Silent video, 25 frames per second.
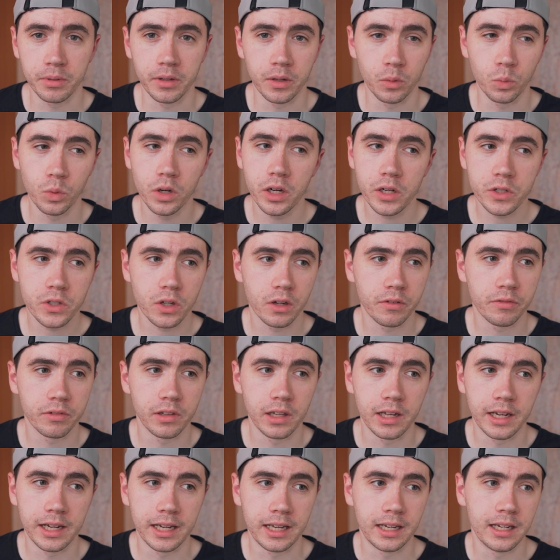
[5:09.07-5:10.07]
It works
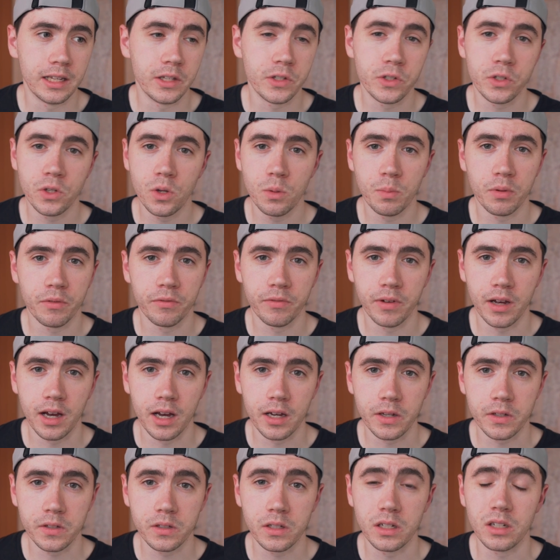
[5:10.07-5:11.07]
offline, it's super
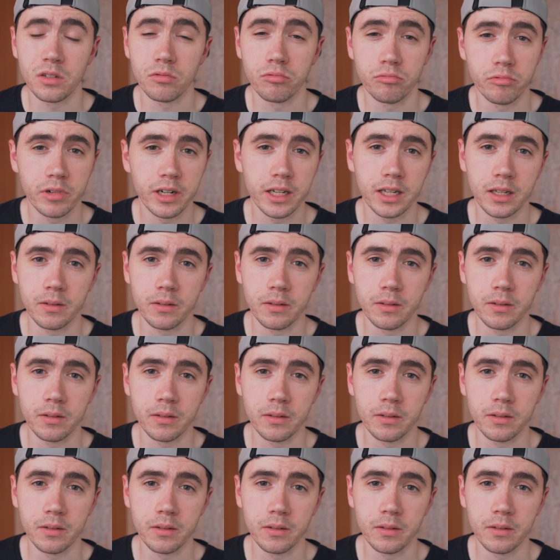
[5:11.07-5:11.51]
fast, and it's really